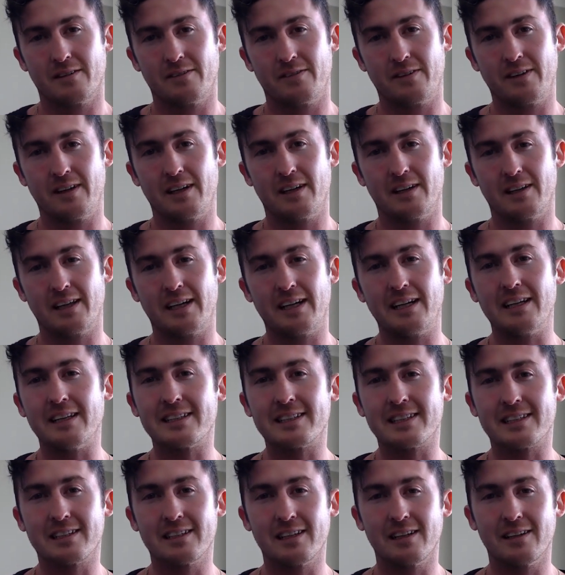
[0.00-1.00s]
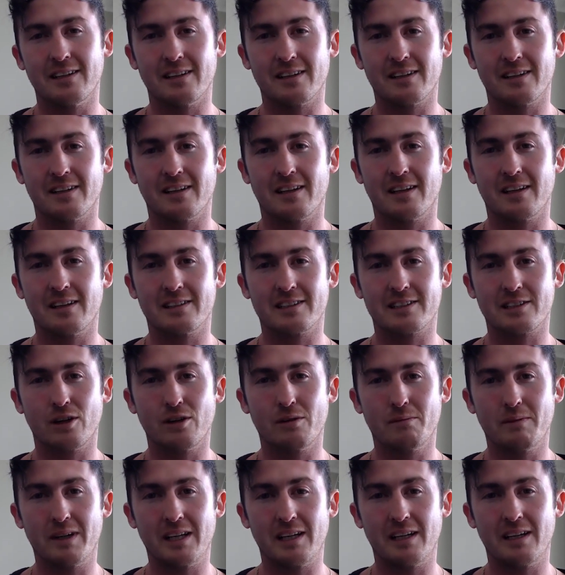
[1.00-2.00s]
Fear leads to
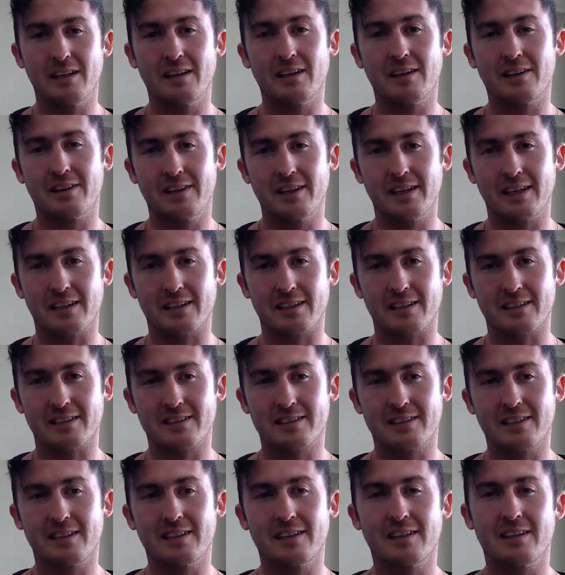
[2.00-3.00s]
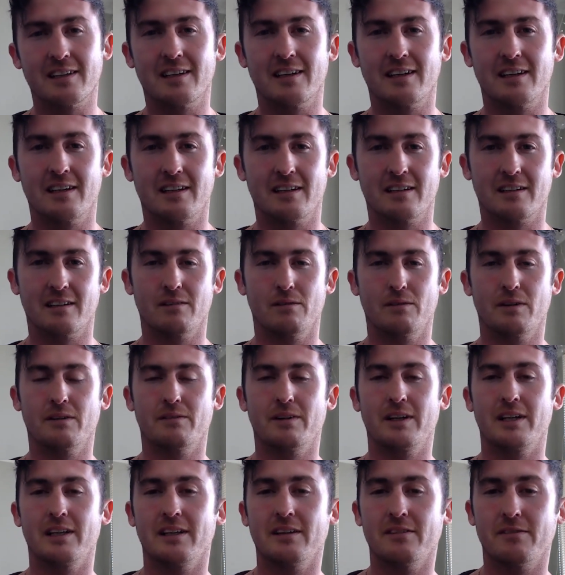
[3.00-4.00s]
so many things.
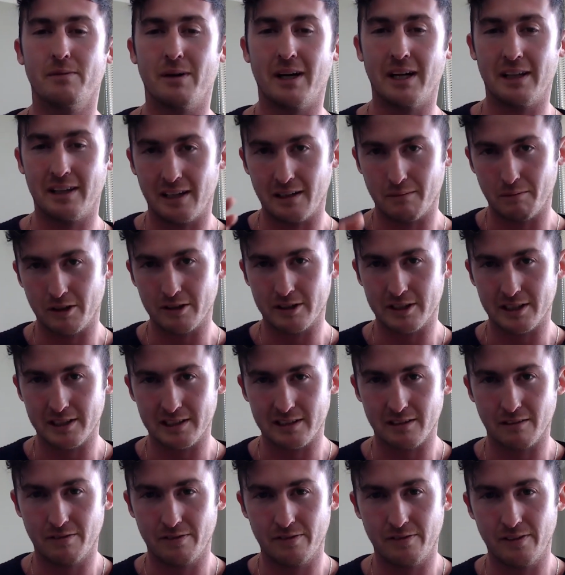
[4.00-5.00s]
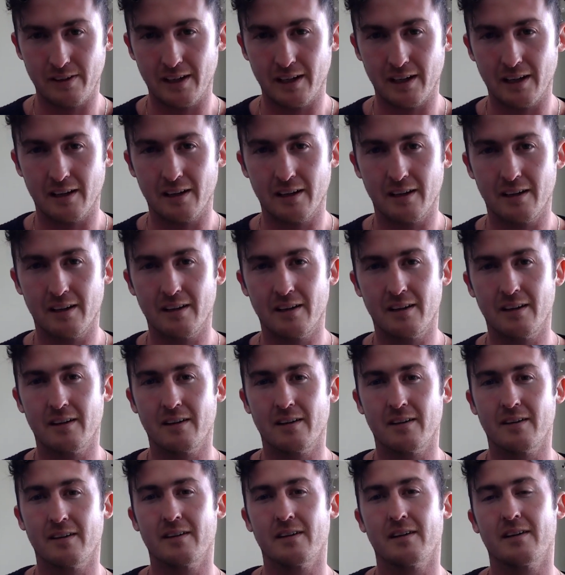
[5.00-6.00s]
When we live by the emotions of fear,
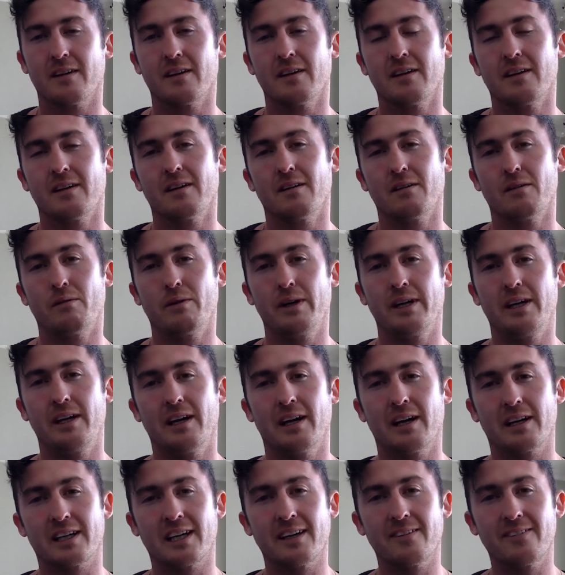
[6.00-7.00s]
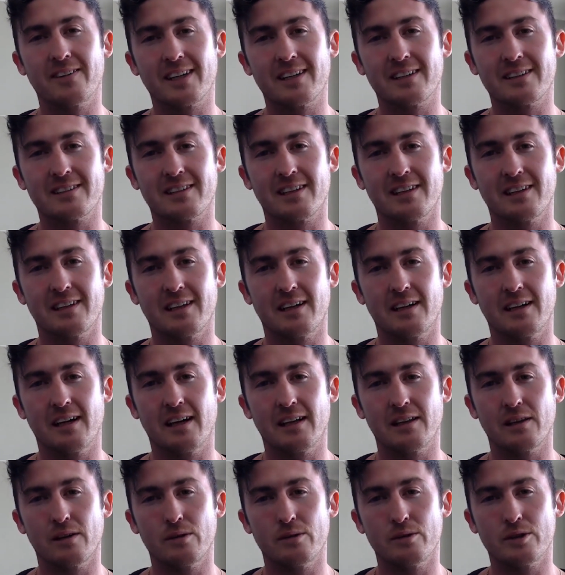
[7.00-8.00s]
we are giving into the
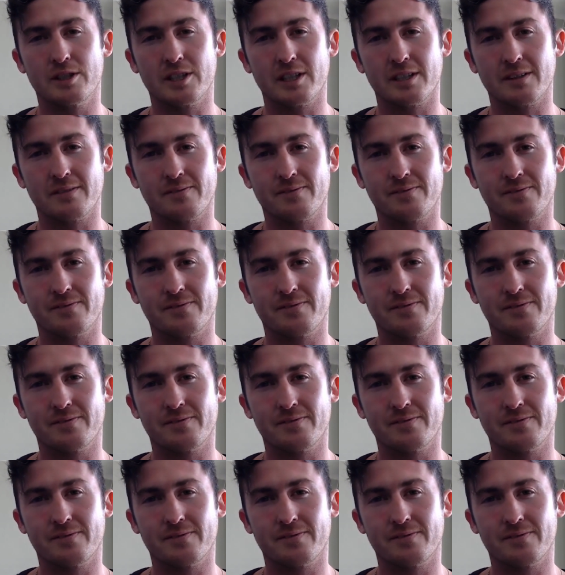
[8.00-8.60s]
illusion.